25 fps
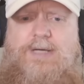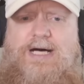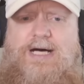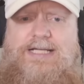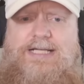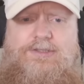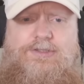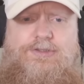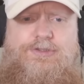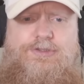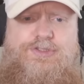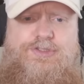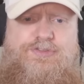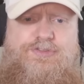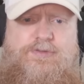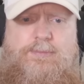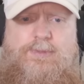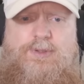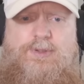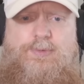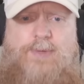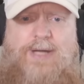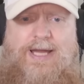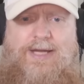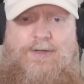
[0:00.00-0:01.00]
modelers
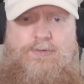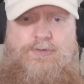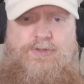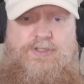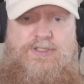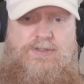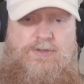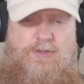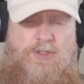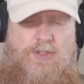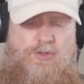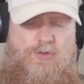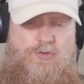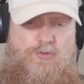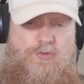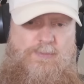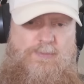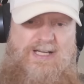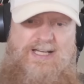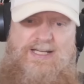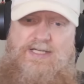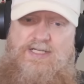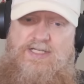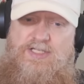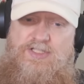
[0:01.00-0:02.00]
from around the globe.
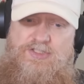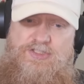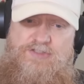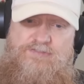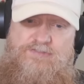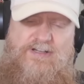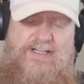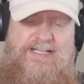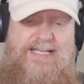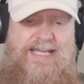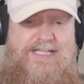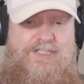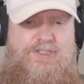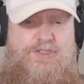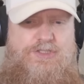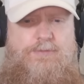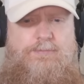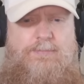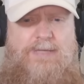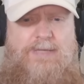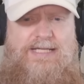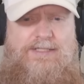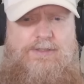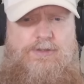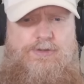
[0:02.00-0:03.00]
The Financial
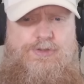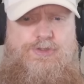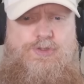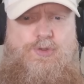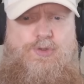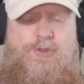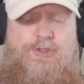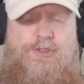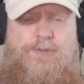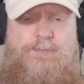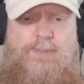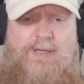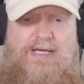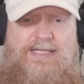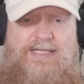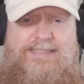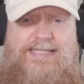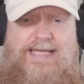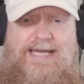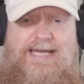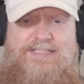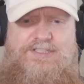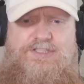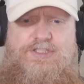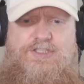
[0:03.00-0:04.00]
Modelers Corner
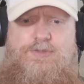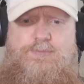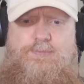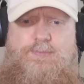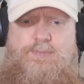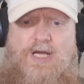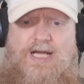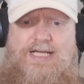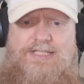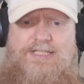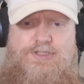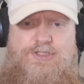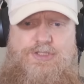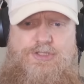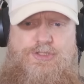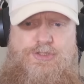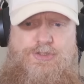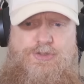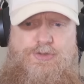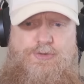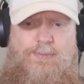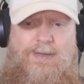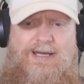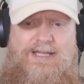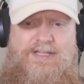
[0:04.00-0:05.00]
podcast is brought to
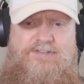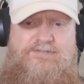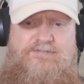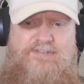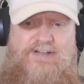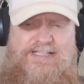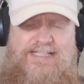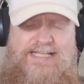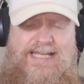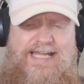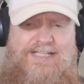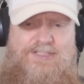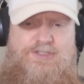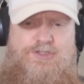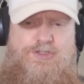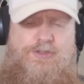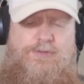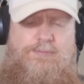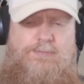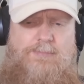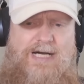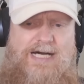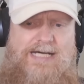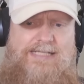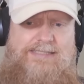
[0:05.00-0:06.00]
you by the
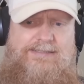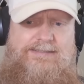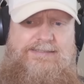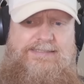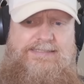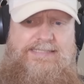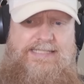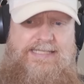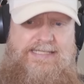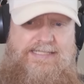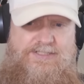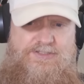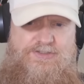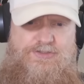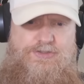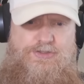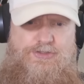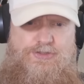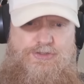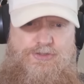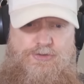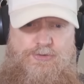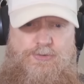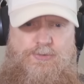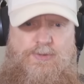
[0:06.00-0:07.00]
Financial Modeling
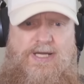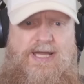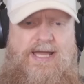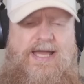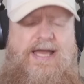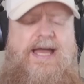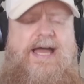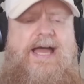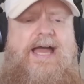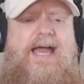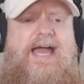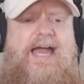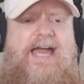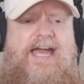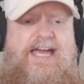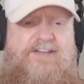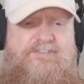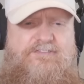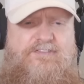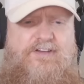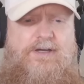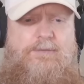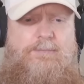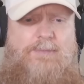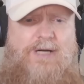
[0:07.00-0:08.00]
Institute.
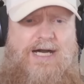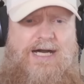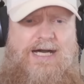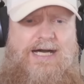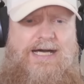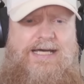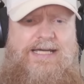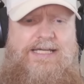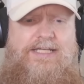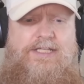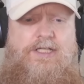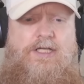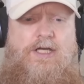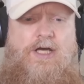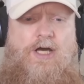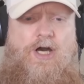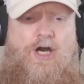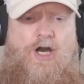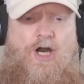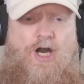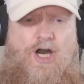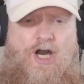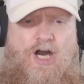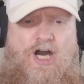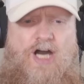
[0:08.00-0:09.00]
FMI
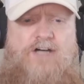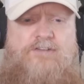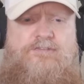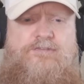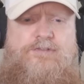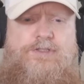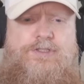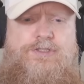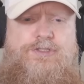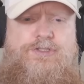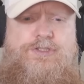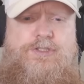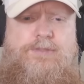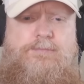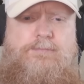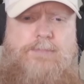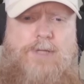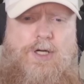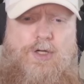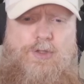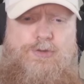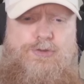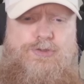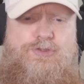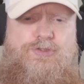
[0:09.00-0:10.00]
offers the
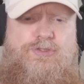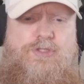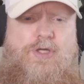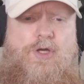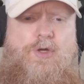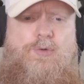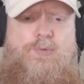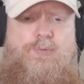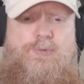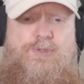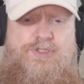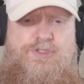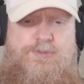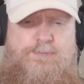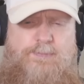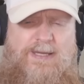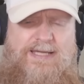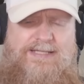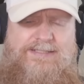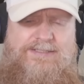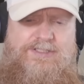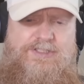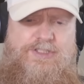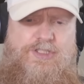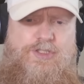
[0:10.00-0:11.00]
most
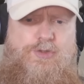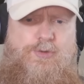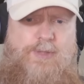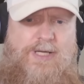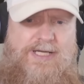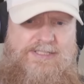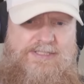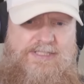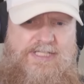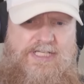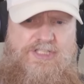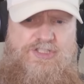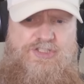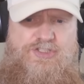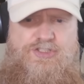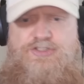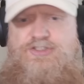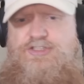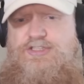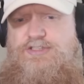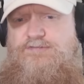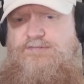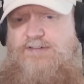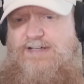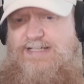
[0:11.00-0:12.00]
respected accreditations in